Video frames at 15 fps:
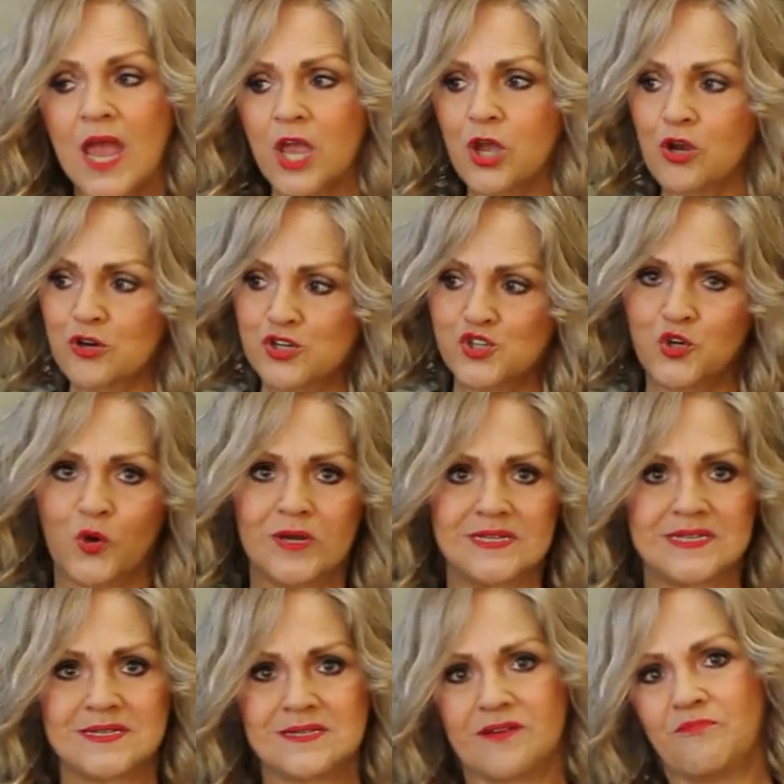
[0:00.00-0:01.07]
your
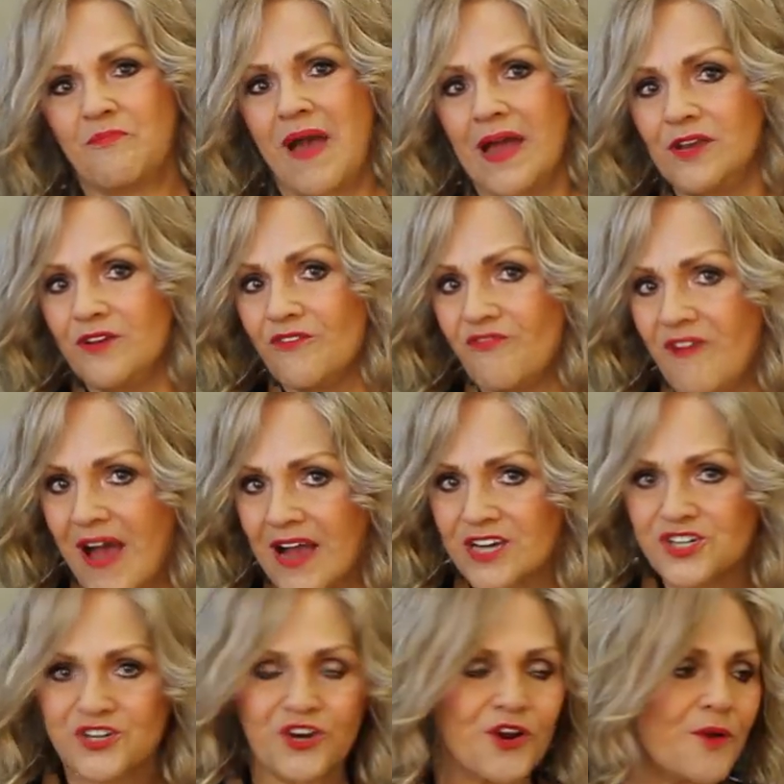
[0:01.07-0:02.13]
choices of
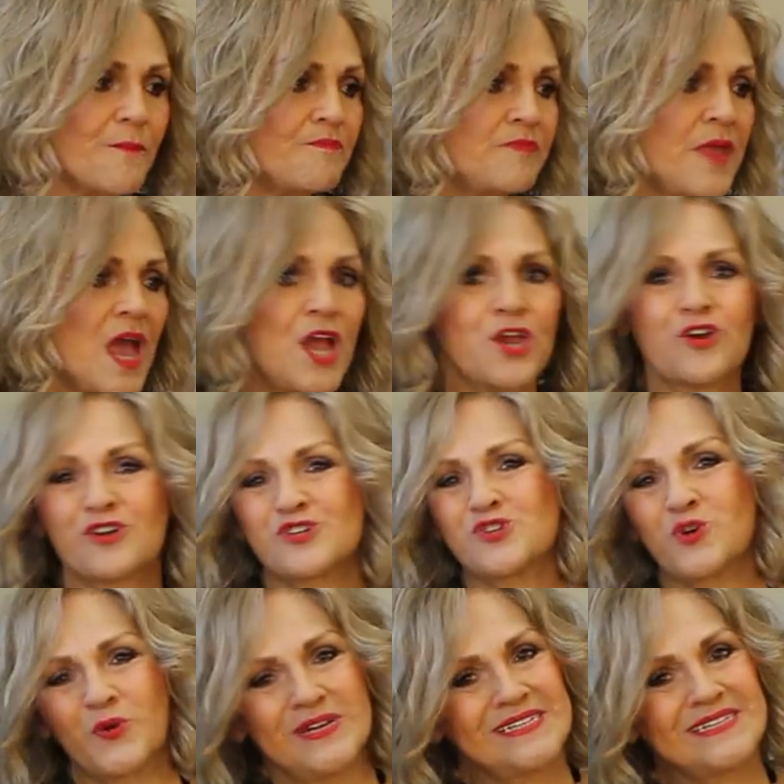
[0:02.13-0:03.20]
manufacture, your
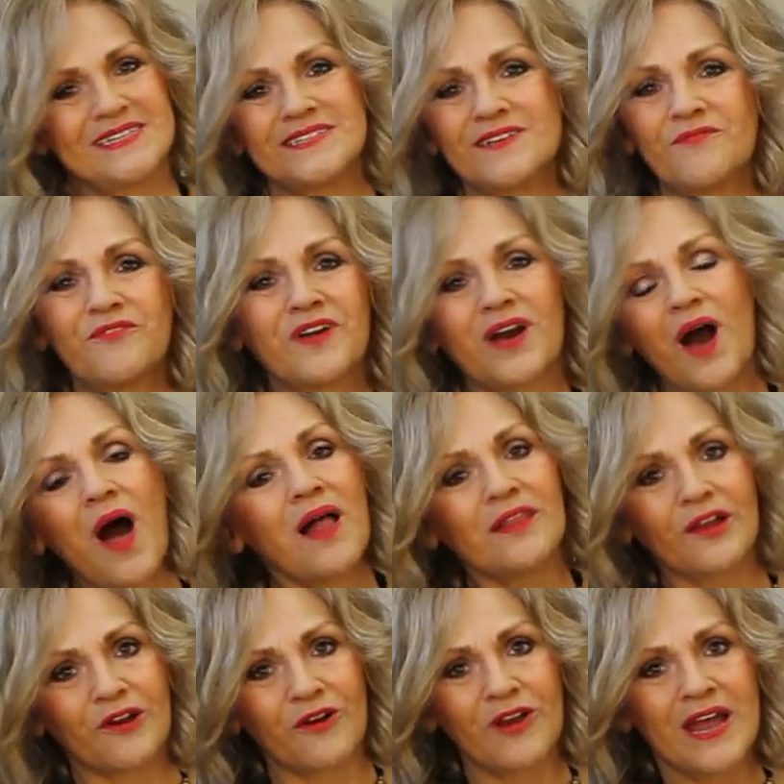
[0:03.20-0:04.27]
choices of
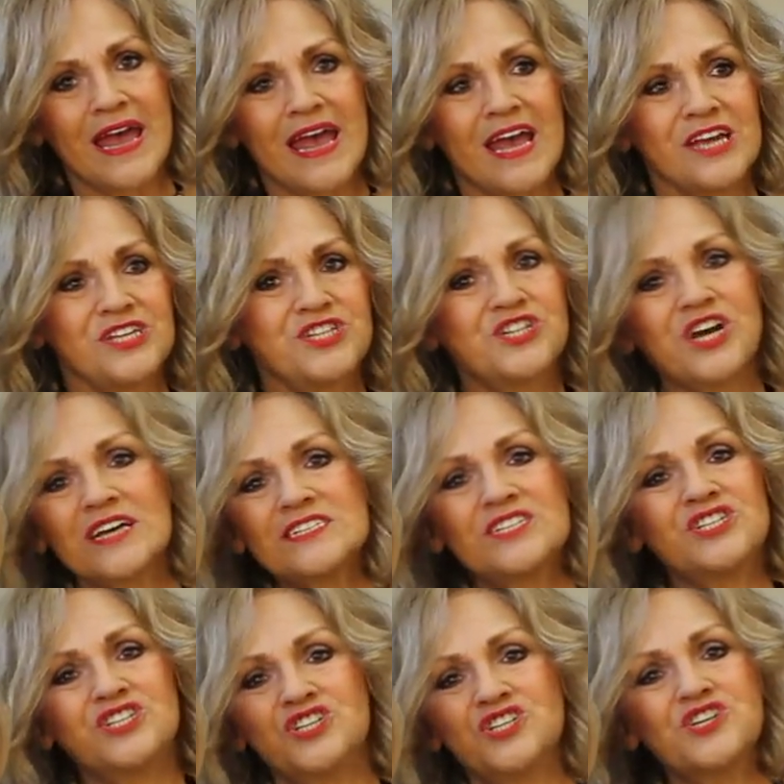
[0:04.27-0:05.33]
color,
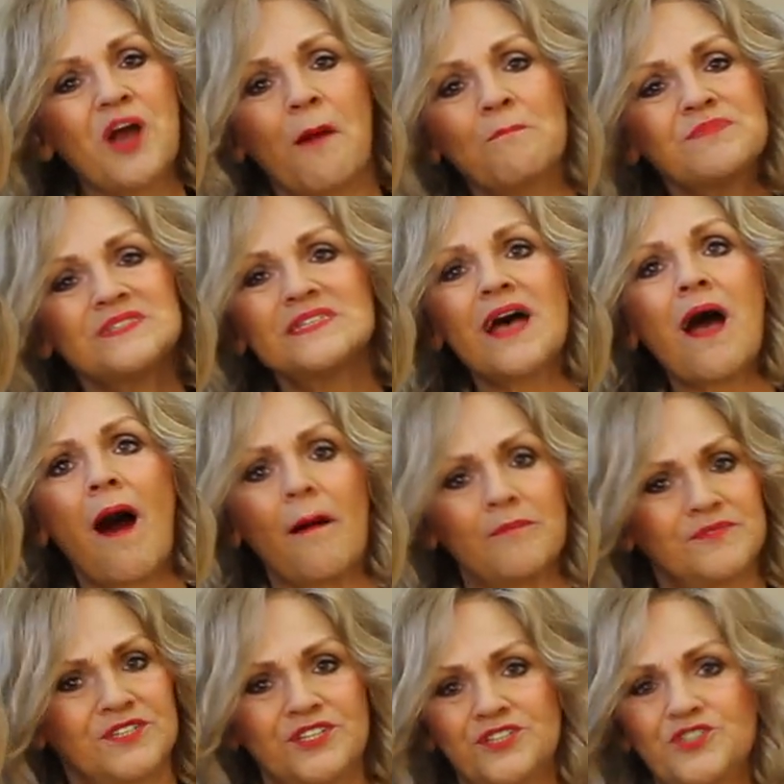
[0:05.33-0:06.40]
just jumps
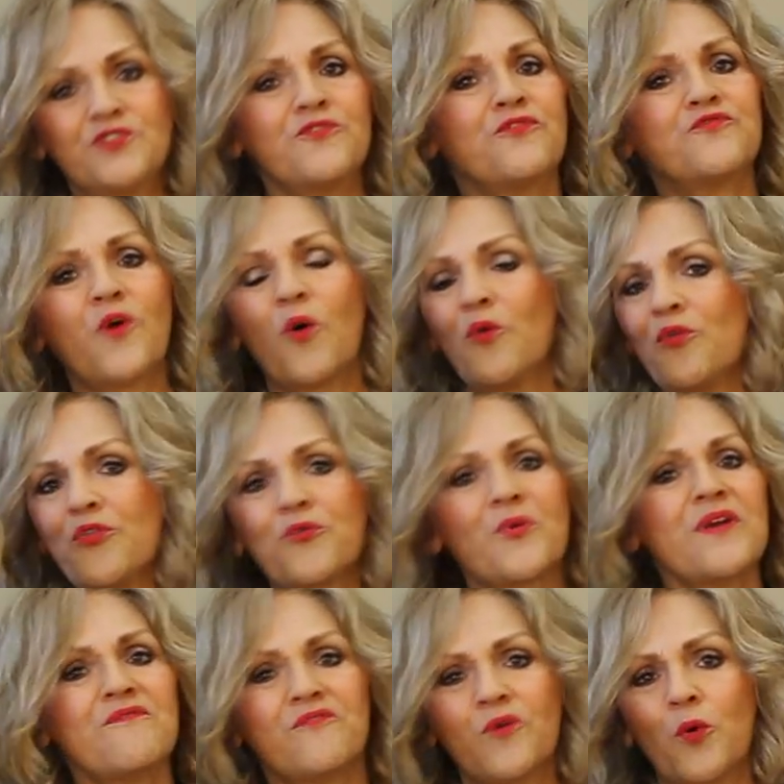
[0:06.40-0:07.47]
up to twofold,
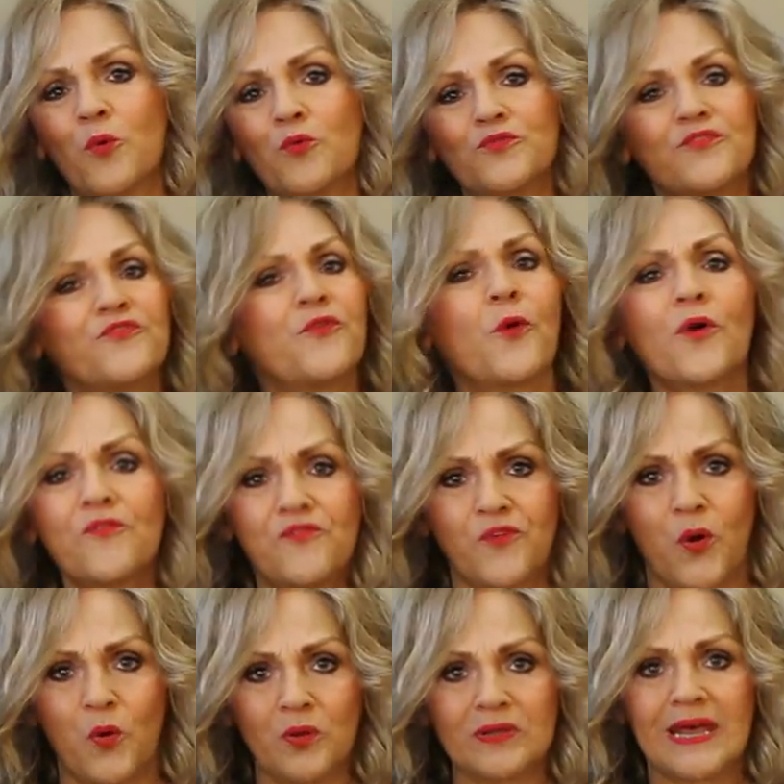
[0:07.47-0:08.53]
threefold,
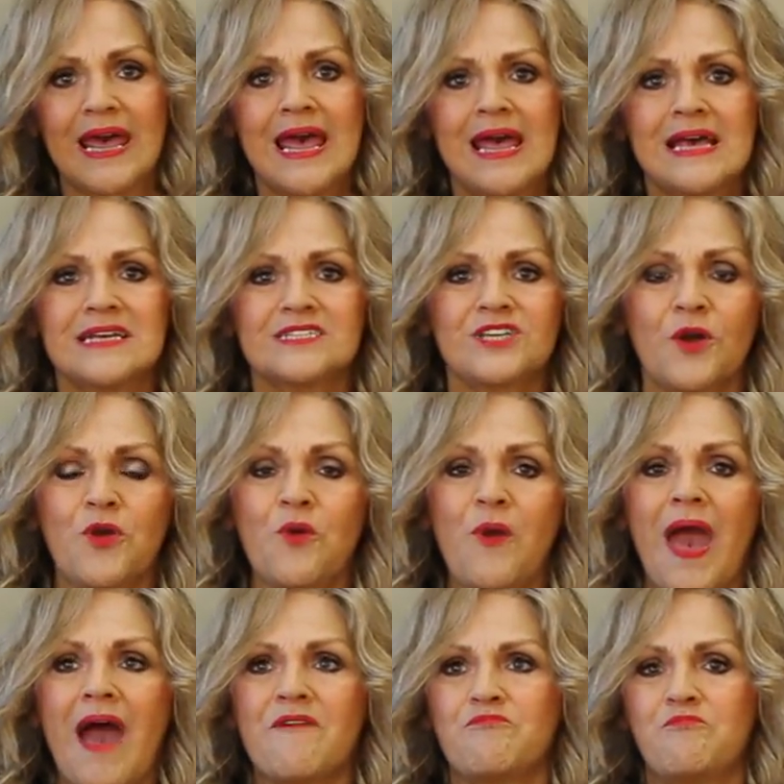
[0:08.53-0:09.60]
fourfold, so you
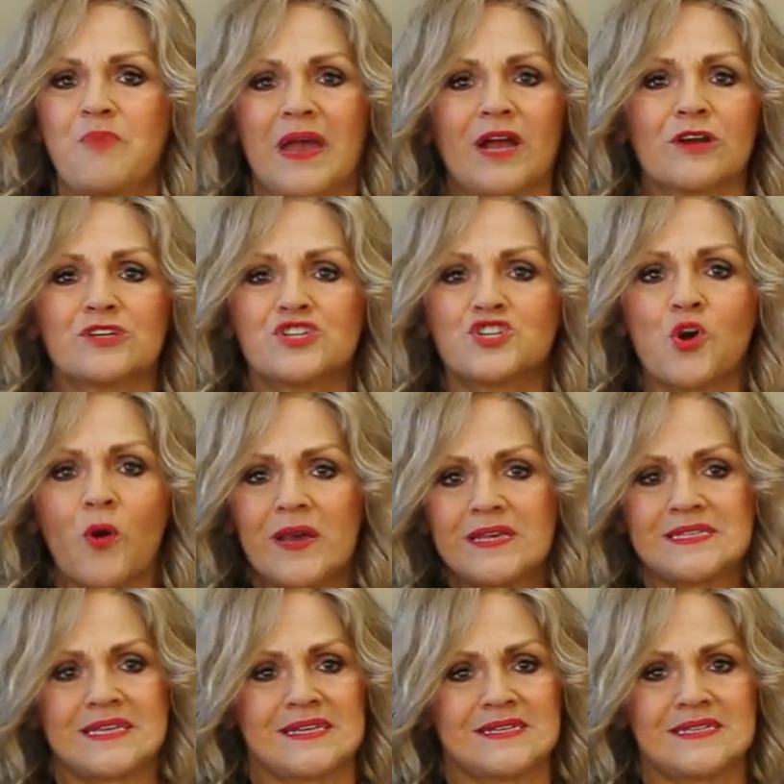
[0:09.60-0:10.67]
have bigger
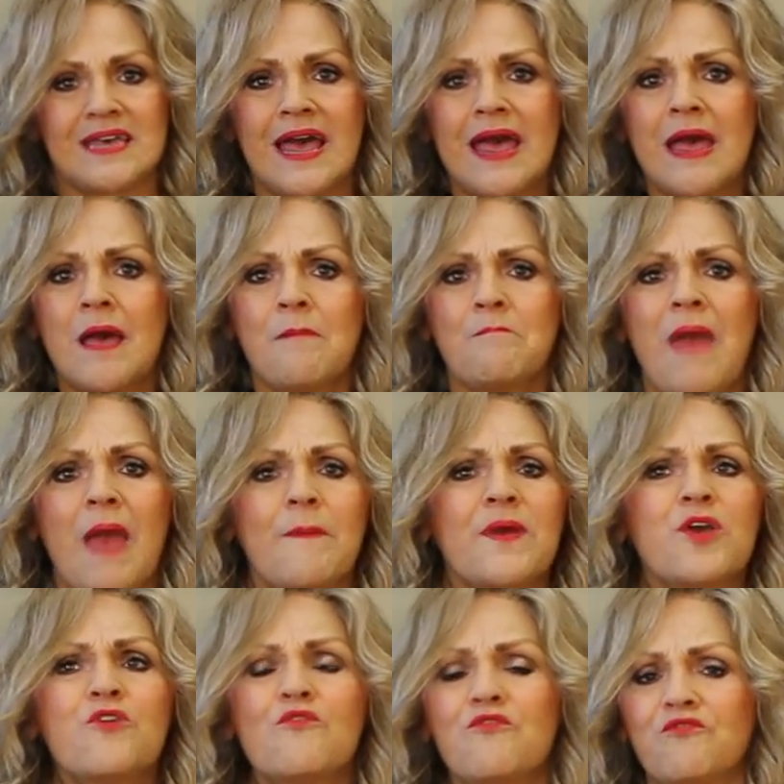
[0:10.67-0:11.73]
choices. Maybe
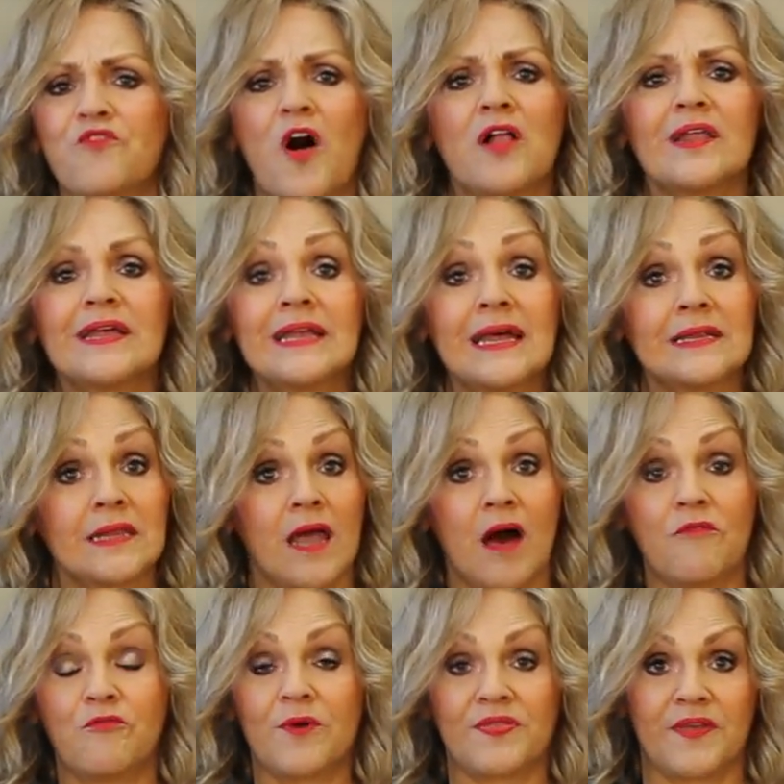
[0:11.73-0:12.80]
you've fallen in
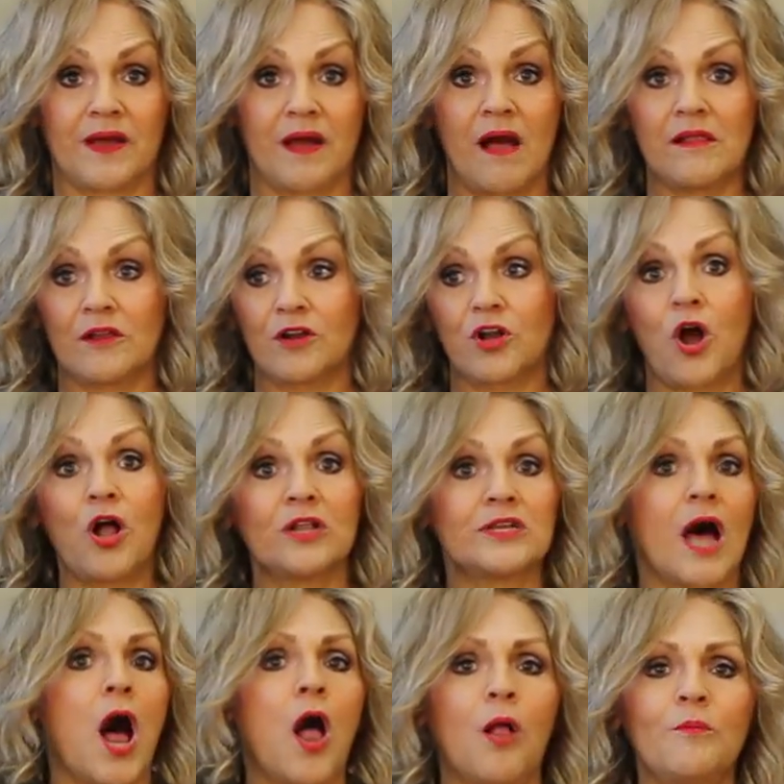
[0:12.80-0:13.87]
love with a color called
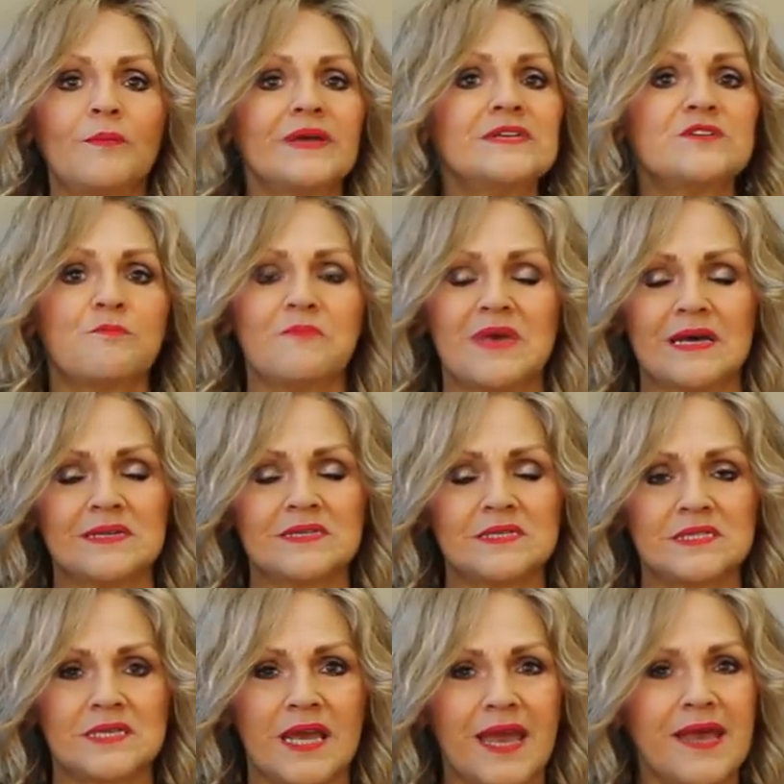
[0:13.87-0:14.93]
almond
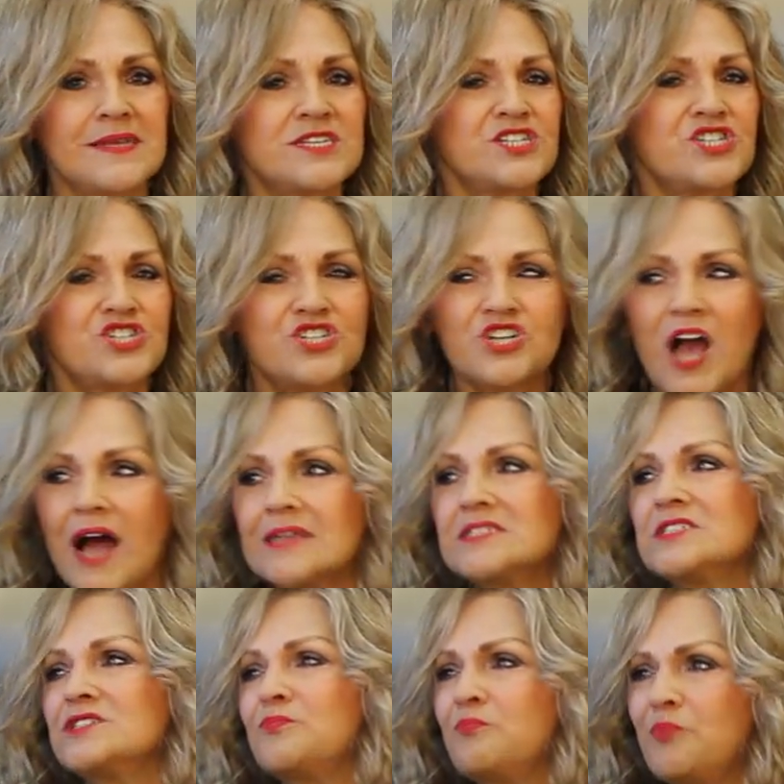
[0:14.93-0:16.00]
mist. It's
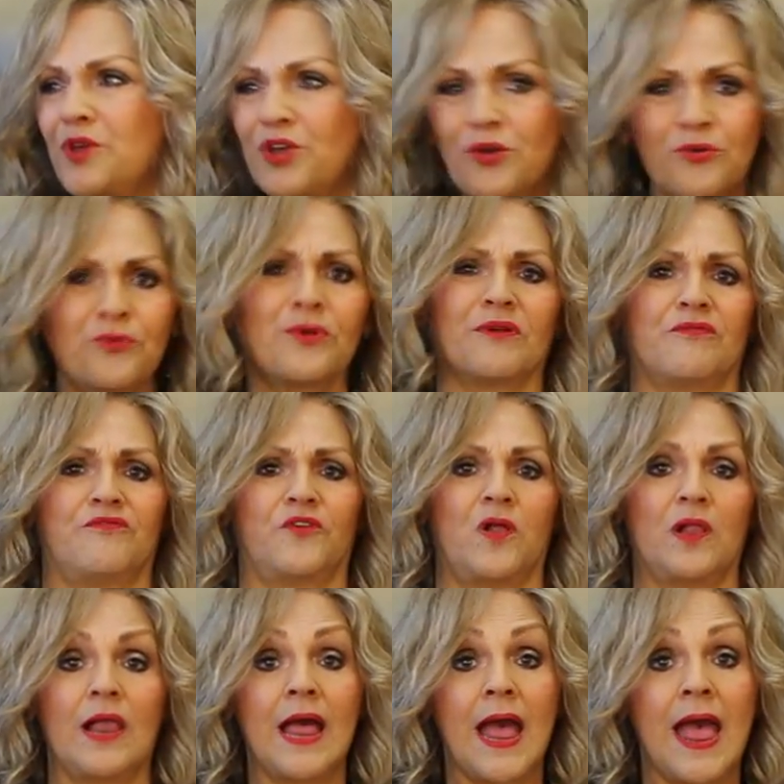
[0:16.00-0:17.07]
just
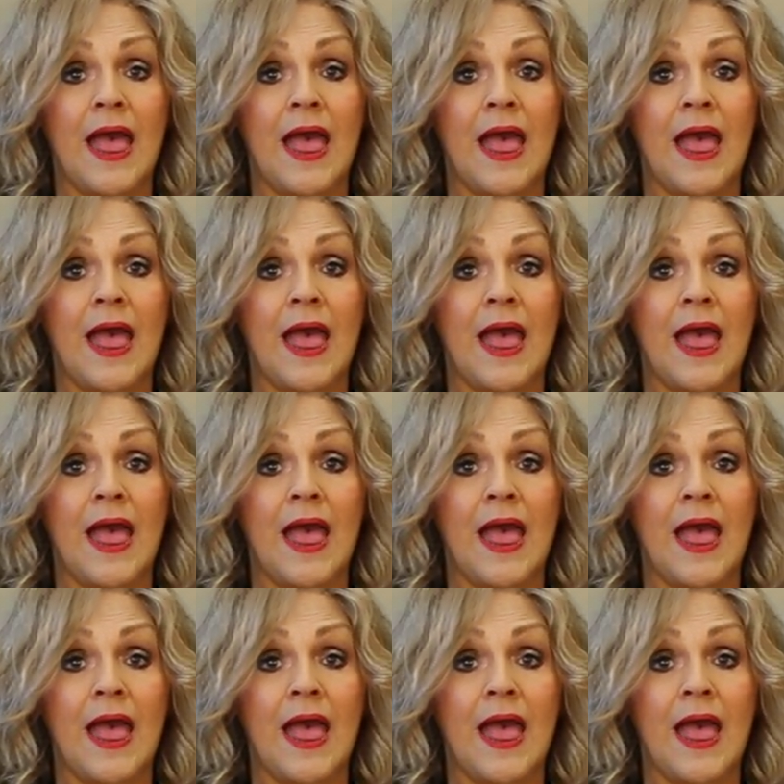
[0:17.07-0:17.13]
beautiful.